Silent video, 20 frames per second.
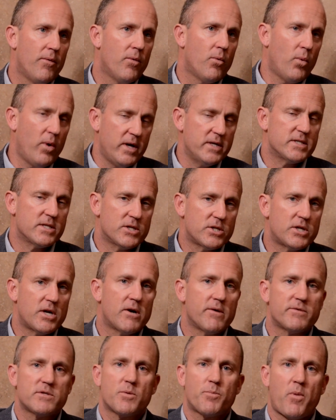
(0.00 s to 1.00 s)
we as the
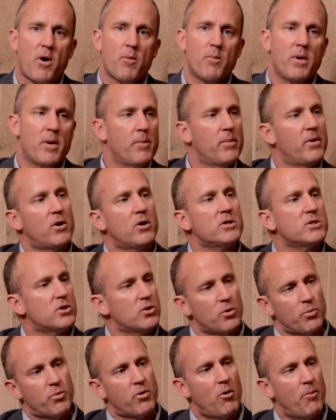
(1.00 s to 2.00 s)
Sheriff's Department, but also
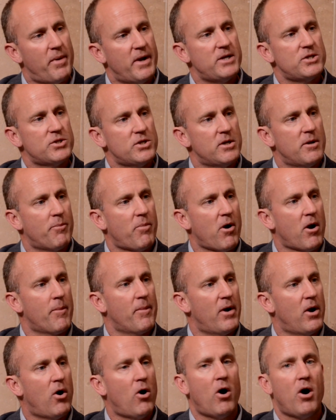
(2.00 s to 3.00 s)
the Probation
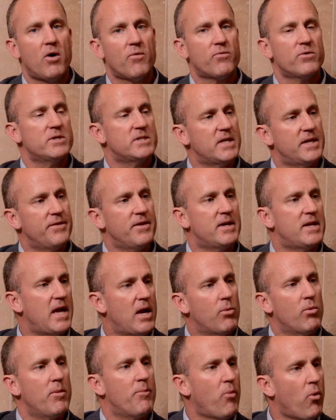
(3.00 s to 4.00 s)
Department, offers in the
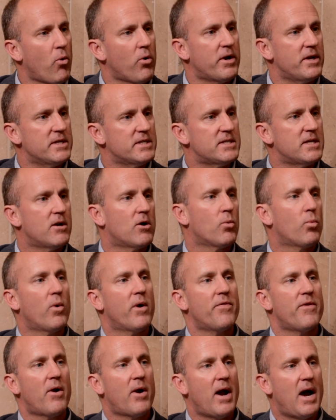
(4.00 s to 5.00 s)
day reporting center
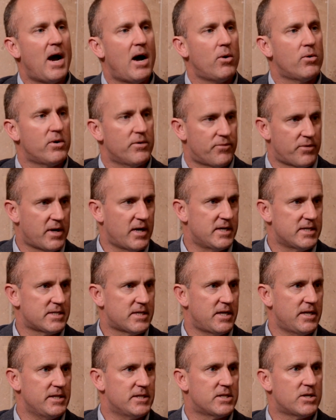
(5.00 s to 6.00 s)
when they're out of
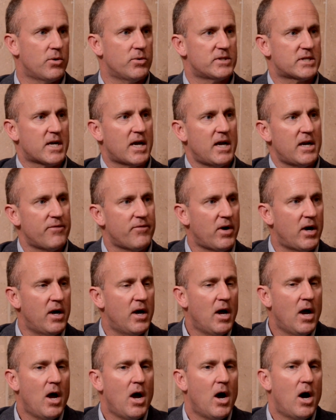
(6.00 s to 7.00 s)
custody. So it's kind of
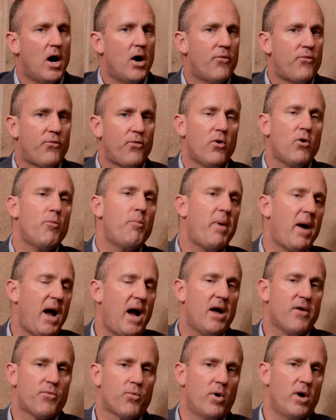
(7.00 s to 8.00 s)
a full
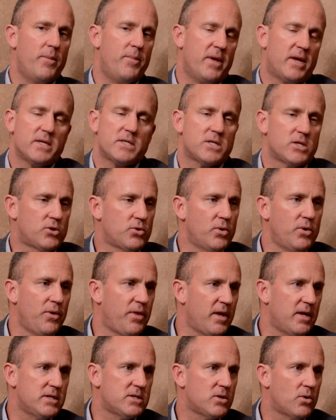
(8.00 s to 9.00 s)
pathway, because the
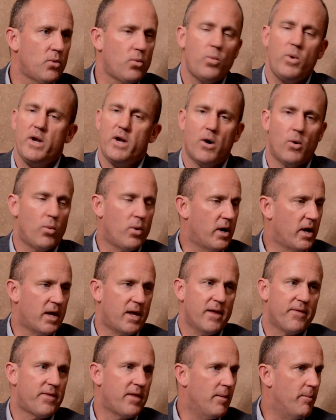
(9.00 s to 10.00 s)
truth is we don't want to
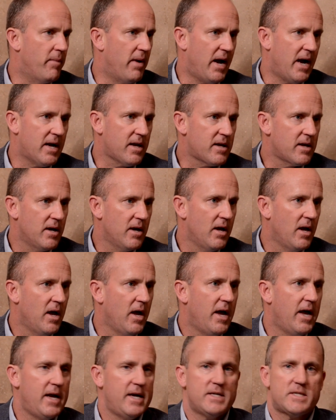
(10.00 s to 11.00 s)
get them back.
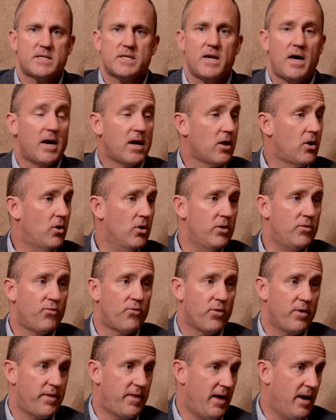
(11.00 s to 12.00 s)
It's not good
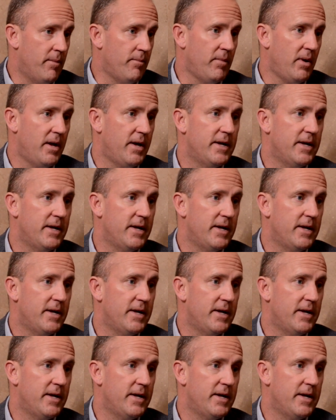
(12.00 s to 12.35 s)
for them,